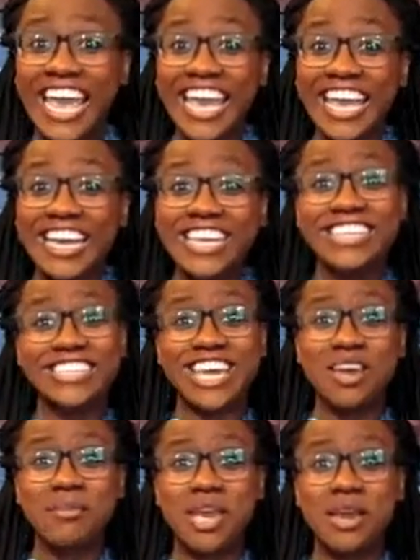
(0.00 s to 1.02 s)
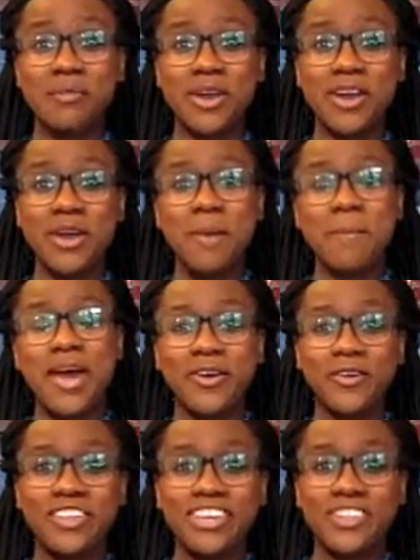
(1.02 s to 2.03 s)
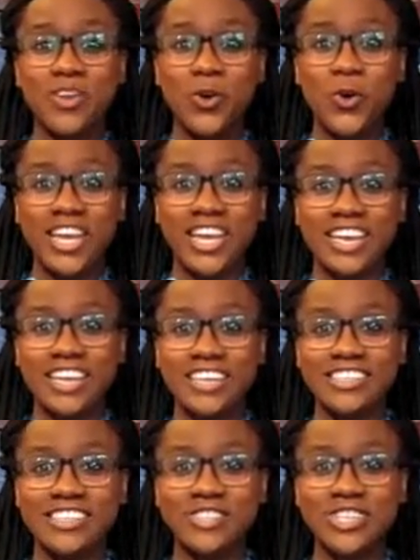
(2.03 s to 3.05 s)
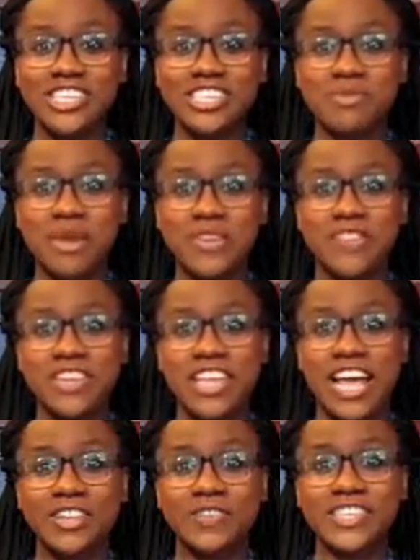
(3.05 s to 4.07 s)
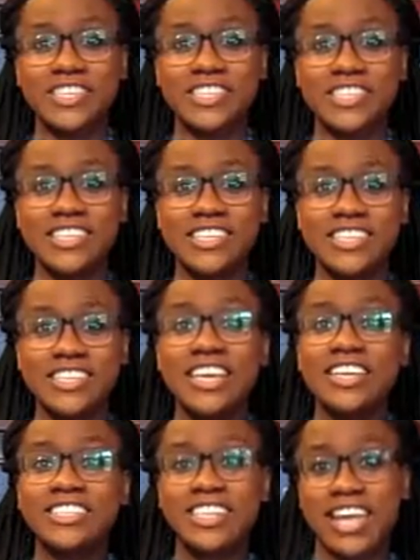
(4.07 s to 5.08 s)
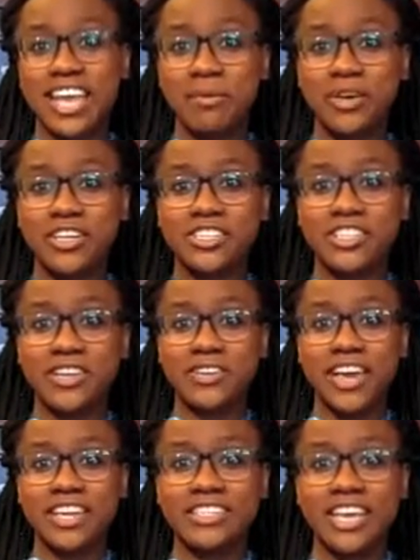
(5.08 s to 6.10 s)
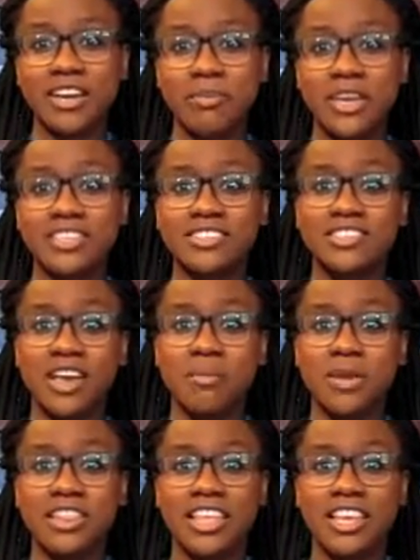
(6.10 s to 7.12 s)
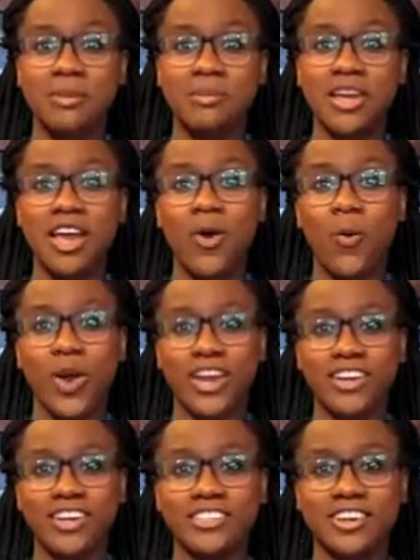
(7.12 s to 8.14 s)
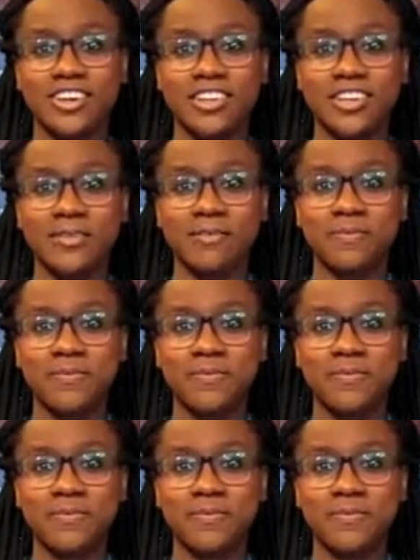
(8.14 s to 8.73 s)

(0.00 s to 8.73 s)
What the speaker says: Hey guys, I'm Amber, back with another quick and easy treat to make for the Halloween season. Today I'm going to show you guys how to make a zombie themed white hot chocolate.